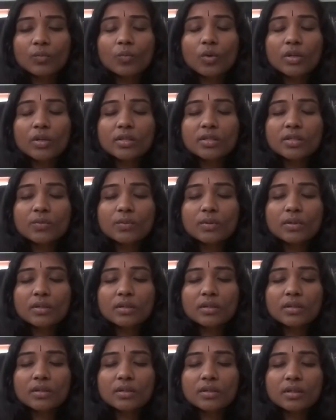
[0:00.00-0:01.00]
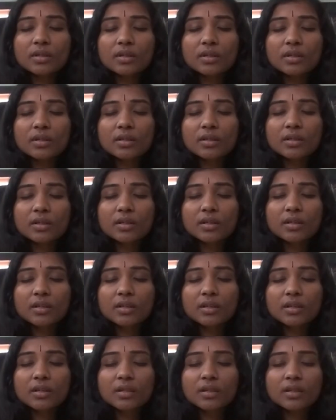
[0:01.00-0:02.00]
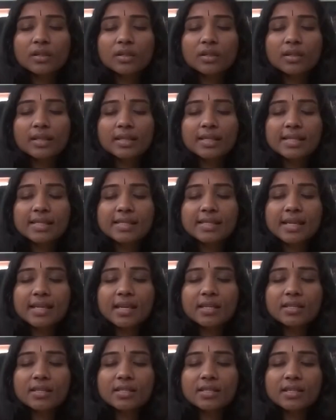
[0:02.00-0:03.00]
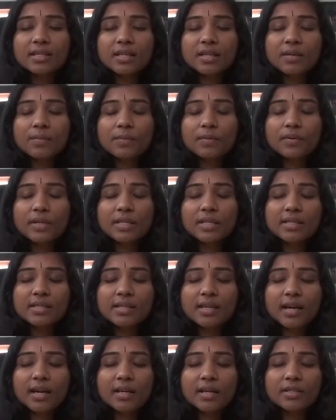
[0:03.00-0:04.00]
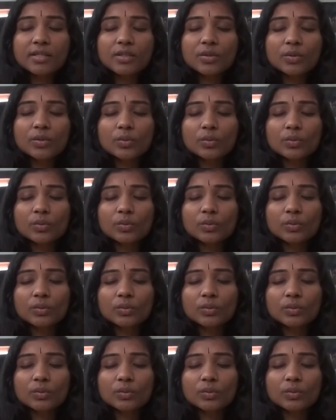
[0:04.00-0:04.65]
whatever that is there deeper inside you.